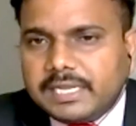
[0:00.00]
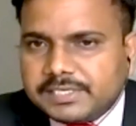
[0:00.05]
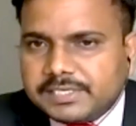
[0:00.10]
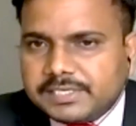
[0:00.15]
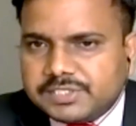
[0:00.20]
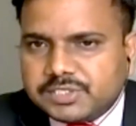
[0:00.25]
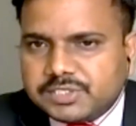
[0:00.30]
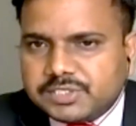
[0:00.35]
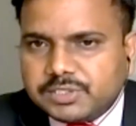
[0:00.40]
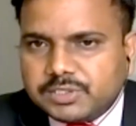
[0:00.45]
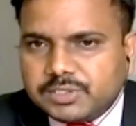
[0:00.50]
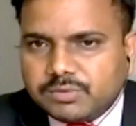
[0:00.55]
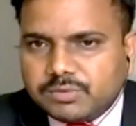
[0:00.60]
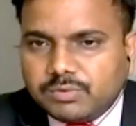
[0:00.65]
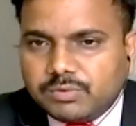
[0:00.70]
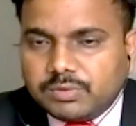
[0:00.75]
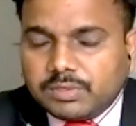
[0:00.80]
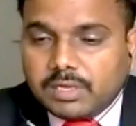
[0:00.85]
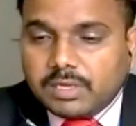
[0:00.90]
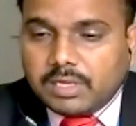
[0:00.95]
institute,
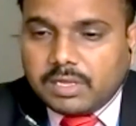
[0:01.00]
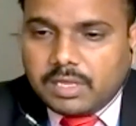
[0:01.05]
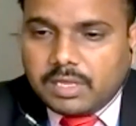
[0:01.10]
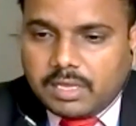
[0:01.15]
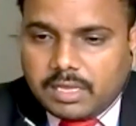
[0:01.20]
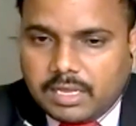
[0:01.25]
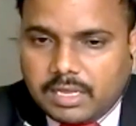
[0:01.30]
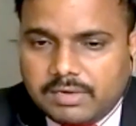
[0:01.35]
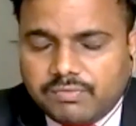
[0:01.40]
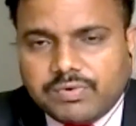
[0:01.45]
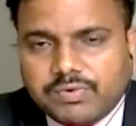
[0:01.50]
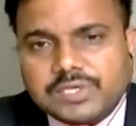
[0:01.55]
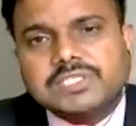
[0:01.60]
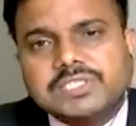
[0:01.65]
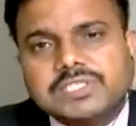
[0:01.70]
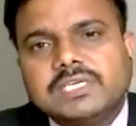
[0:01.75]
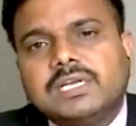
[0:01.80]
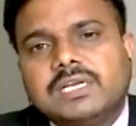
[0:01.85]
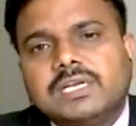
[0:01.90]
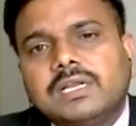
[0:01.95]
in first
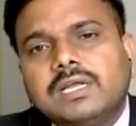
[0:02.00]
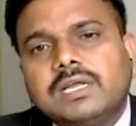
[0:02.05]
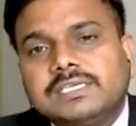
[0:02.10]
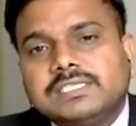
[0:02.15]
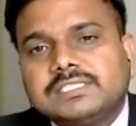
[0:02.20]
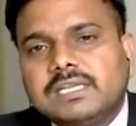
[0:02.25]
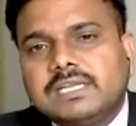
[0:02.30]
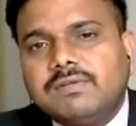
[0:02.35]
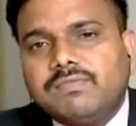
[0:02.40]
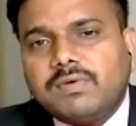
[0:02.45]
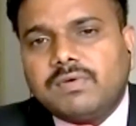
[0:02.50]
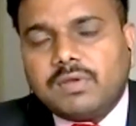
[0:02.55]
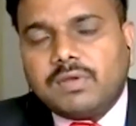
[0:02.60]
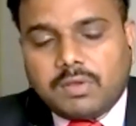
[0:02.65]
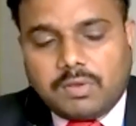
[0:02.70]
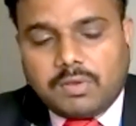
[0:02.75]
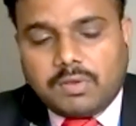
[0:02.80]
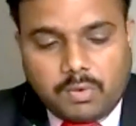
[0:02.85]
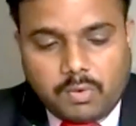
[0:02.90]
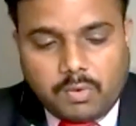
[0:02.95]
year itself,
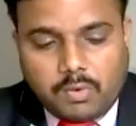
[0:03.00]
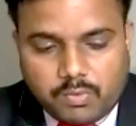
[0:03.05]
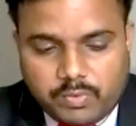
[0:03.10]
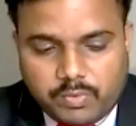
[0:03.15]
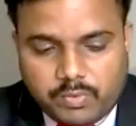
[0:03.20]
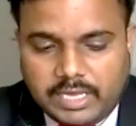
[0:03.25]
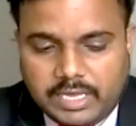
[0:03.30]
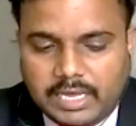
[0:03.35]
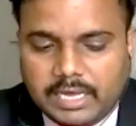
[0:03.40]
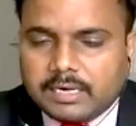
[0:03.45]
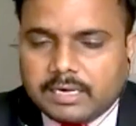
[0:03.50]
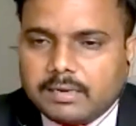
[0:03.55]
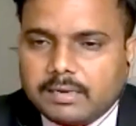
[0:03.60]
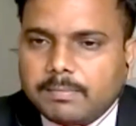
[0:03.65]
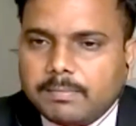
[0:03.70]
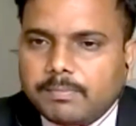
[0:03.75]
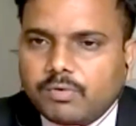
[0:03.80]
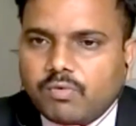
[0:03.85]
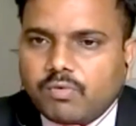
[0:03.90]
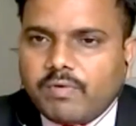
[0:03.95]
we are
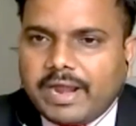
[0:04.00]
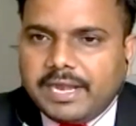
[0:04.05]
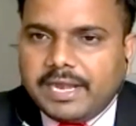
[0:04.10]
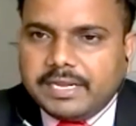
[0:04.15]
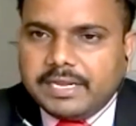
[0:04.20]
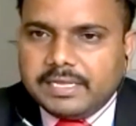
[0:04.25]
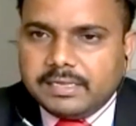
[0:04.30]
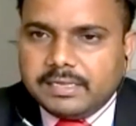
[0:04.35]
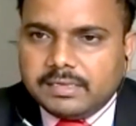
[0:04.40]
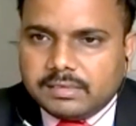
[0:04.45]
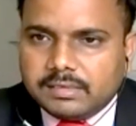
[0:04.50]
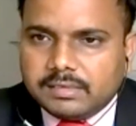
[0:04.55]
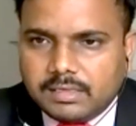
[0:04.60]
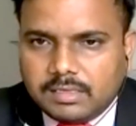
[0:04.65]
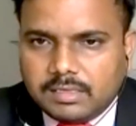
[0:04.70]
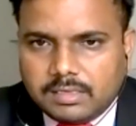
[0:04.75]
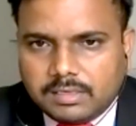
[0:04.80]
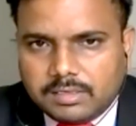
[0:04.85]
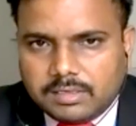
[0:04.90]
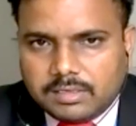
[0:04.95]
providing
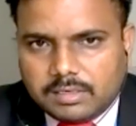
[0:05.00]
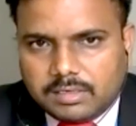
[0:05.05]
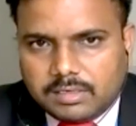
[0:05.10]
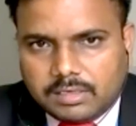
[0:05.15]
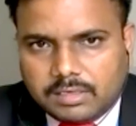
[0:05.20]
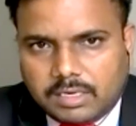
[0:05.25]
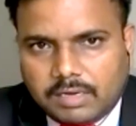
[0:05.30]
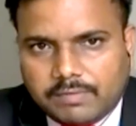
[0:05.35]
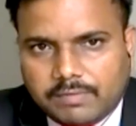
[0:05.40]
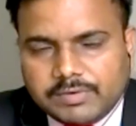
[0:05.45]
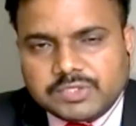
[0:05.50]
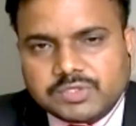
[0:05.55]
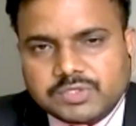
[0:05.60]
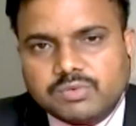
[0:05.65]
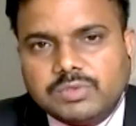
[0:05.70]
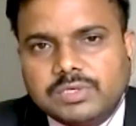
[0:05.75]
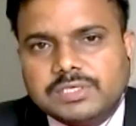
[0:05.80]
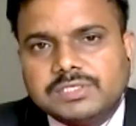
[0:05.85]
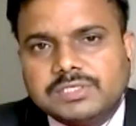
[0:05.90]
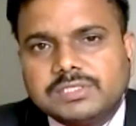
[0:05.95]
our
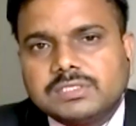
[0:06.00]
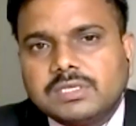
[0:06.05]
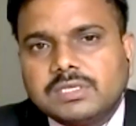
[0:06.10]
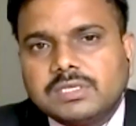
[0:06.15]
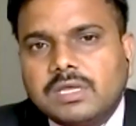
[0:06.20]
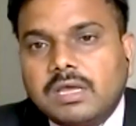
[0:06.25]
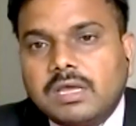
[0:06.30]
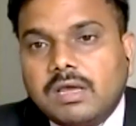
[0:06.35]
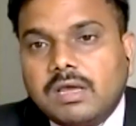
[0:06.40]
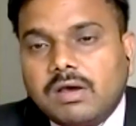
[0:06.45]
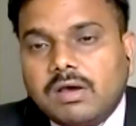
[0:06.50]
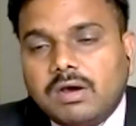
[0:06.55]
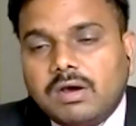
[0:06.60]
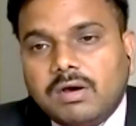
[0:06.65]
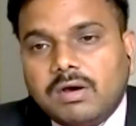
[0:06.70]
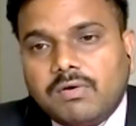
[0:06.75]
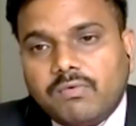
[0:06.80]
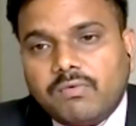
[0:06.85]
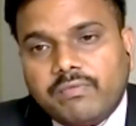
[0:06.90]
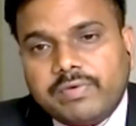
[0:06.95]
students
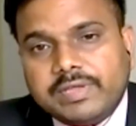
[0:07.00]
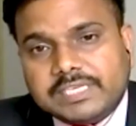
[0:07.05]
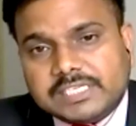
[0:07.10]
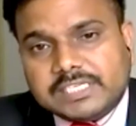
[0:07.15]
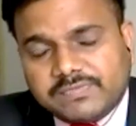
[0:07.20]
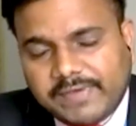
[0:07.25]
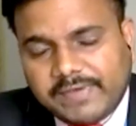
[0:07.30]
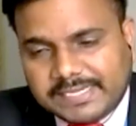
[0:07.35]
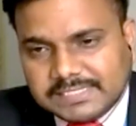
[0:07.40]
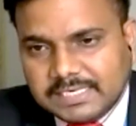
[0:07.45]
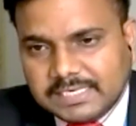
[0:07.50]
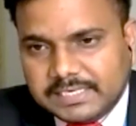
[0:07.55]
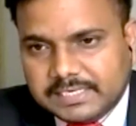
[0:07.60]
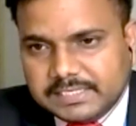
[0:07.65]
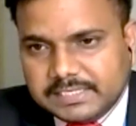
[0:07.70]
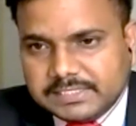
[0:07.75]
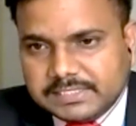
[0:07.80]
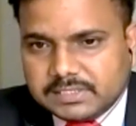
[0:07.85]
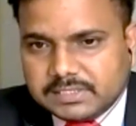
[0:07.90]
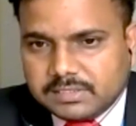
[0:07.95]
various
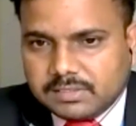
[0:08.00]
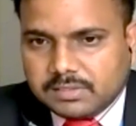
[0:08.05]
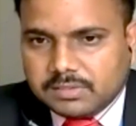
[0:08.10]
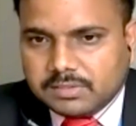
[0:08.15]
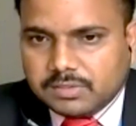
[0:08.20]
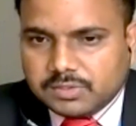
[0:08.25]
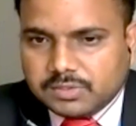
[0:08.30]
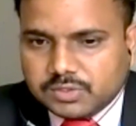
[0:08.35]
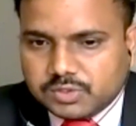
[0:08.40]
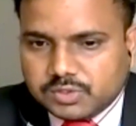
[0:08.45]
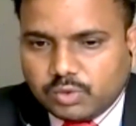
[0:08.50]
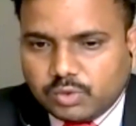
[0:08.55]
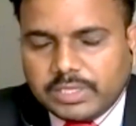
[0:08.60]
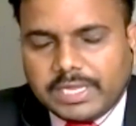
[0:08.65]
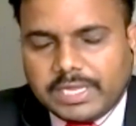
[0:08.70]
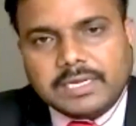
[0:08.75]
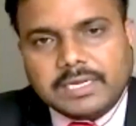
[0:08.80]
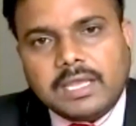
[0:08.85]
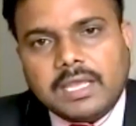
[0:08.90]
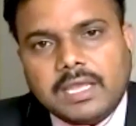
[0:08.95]
facilities so
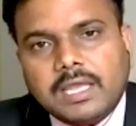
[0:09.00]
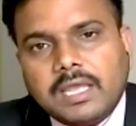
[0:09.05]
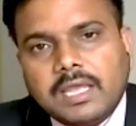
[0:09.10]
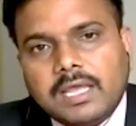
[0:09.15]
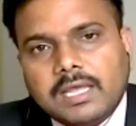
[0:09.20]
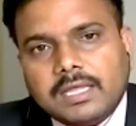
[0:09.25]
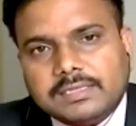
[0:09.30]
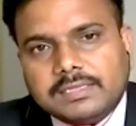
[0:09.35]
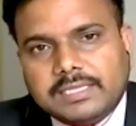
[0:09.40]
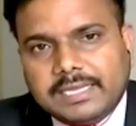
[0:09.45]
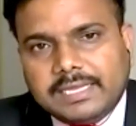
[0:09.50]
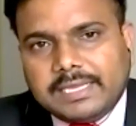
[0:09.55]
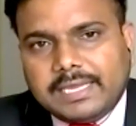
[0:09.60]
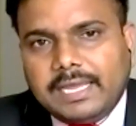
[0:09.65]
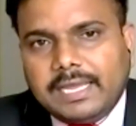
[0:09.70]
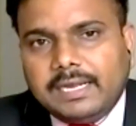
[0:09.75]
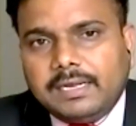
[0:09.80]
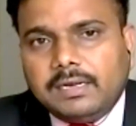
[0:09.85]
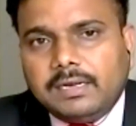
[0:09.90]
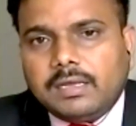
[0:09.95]
that they
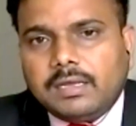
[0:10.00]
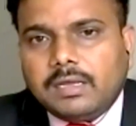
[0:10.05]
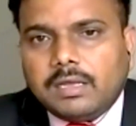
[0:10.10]
can